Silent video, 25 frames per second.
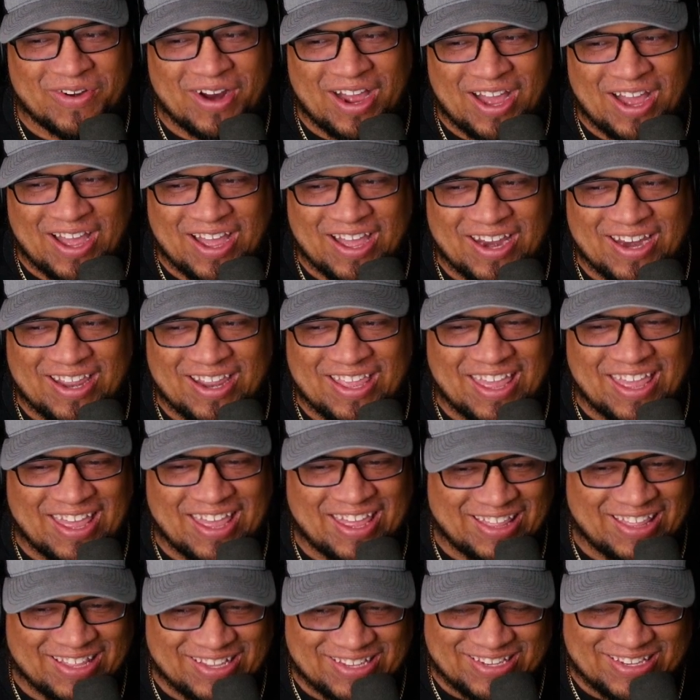
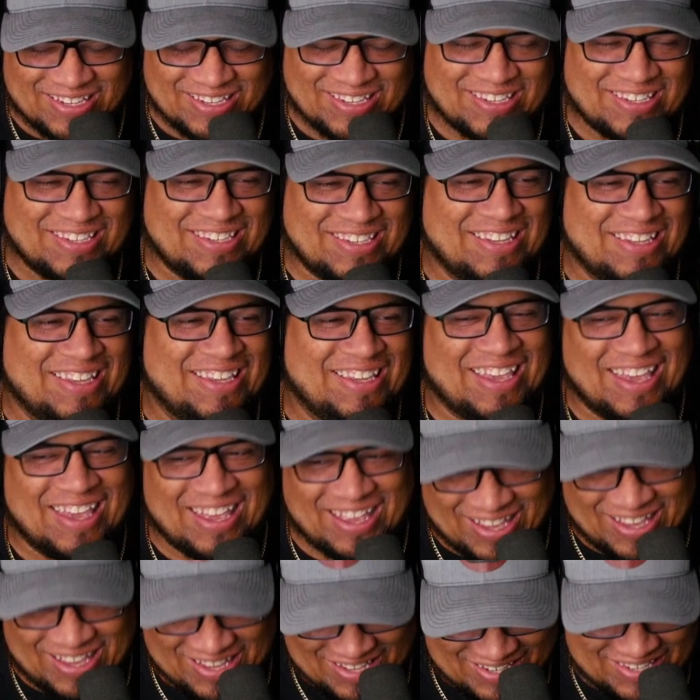Yes.
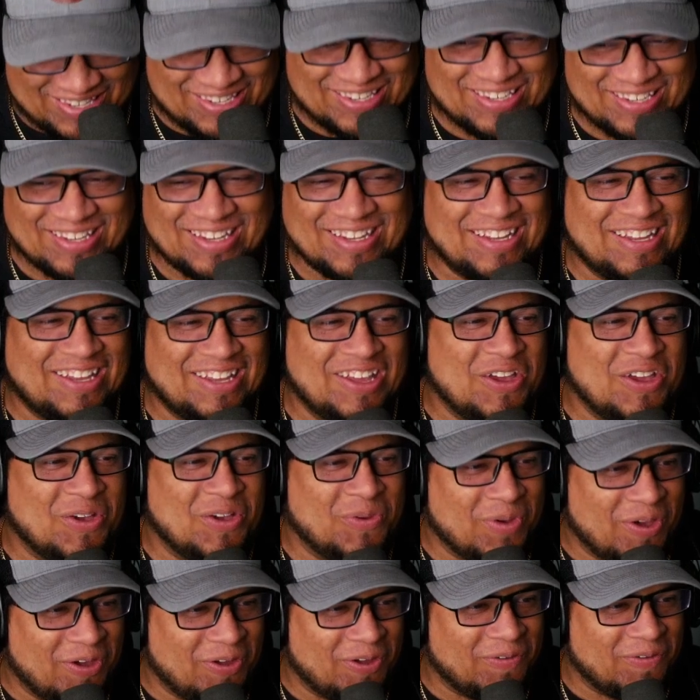
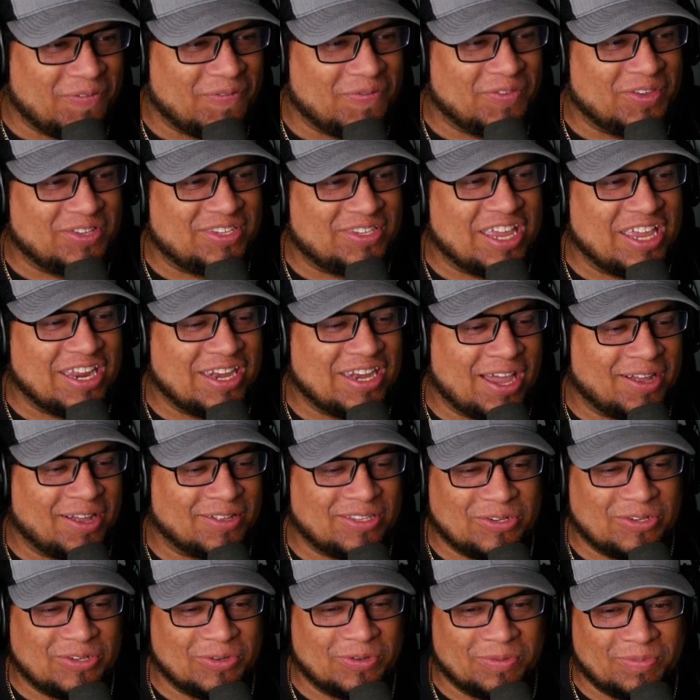Well, let's get down
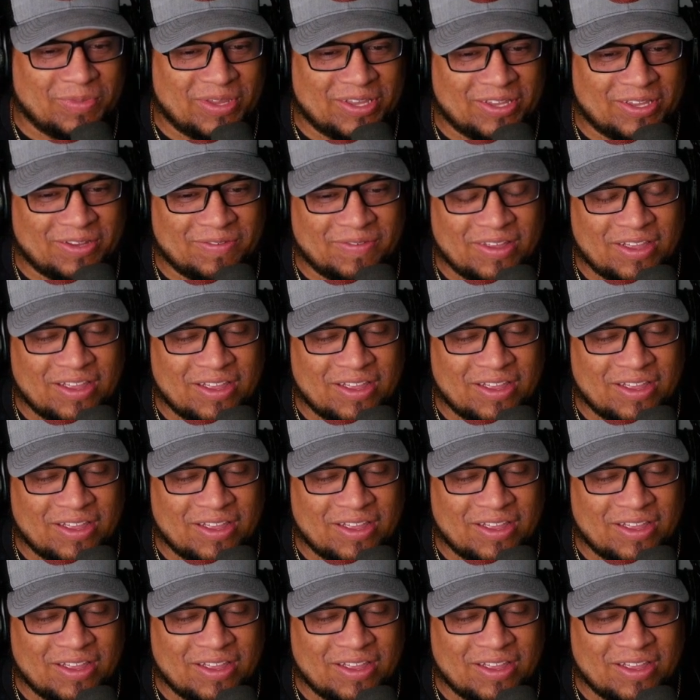to it, man.